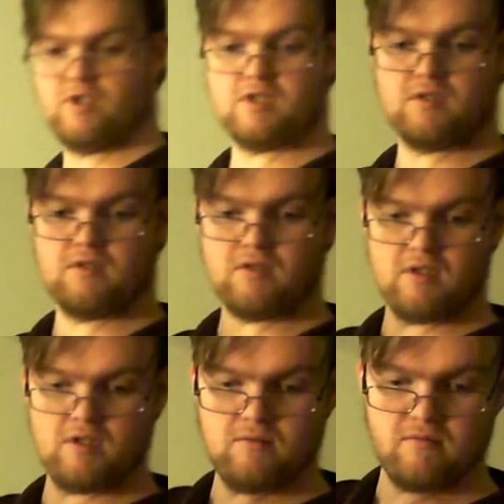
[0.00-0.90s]
Just a
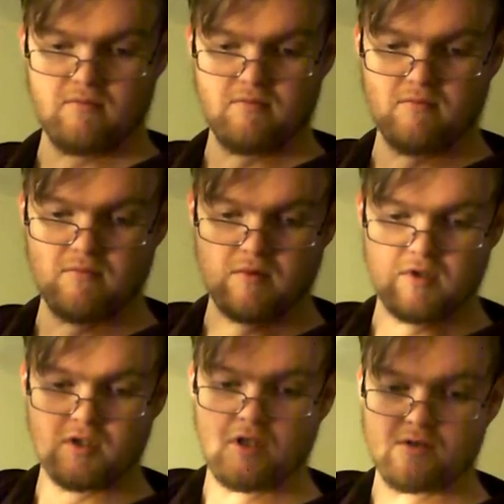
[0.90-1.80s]
little
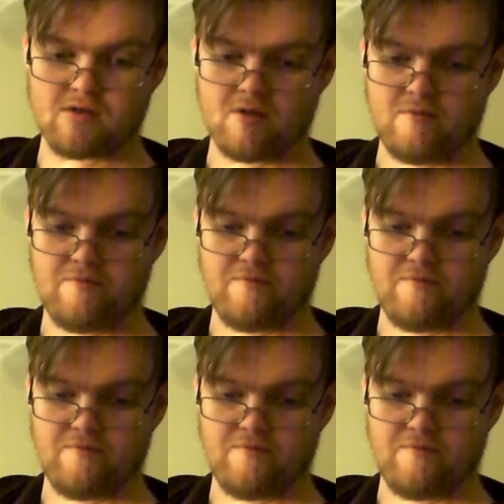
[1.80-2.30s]
closer.